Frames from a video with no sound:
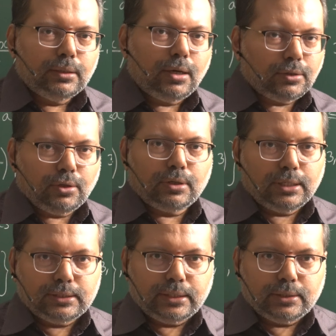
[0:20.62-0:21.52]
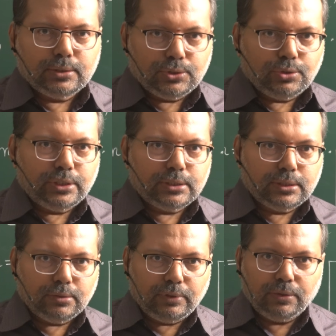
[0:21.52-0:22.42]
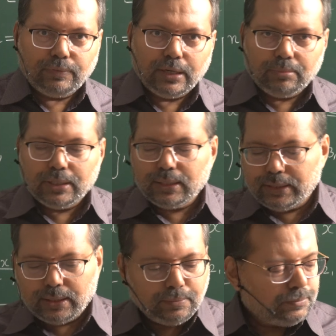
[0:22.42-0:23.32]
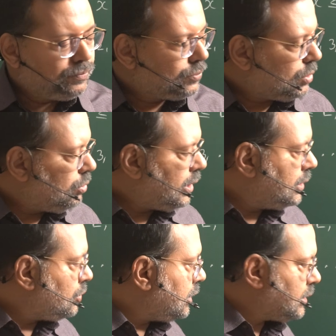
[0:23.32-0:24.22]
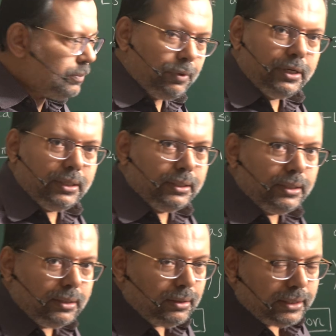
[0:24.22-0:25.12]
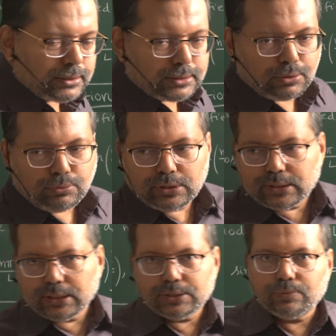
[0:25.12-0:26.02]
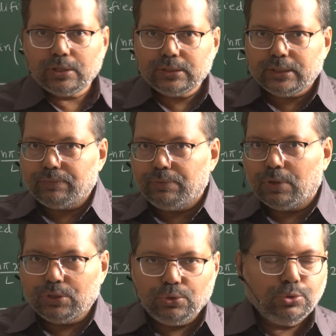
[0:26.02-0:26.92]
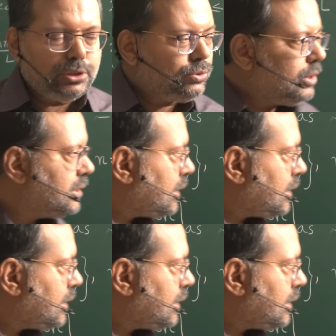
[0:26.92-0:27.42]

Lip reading: orthogonal set. So it is very fundamental there. Okay, so that's the point. And then let us now discuss what is that we want to do in today's